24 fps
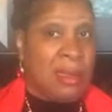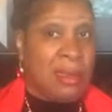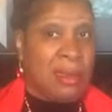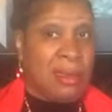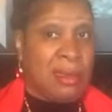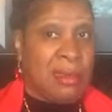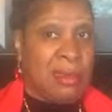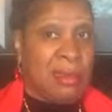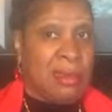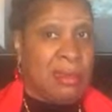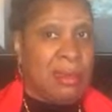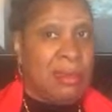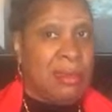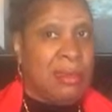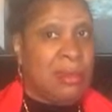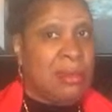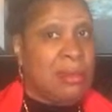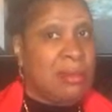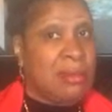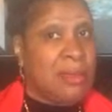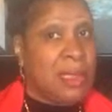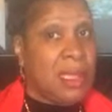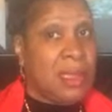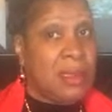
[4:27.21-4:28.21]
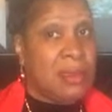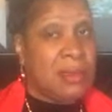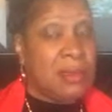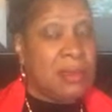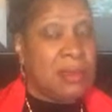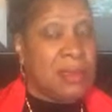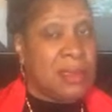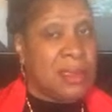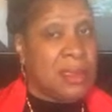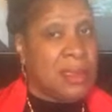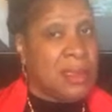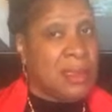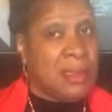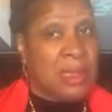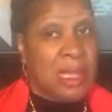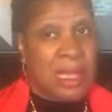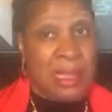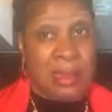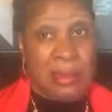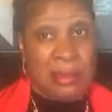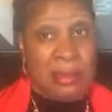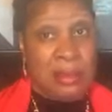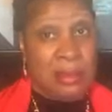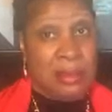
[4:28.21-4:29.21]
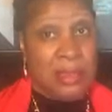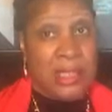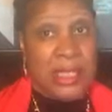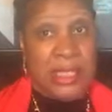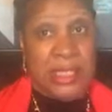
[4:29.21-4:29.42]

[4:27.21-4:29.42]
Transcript: I don't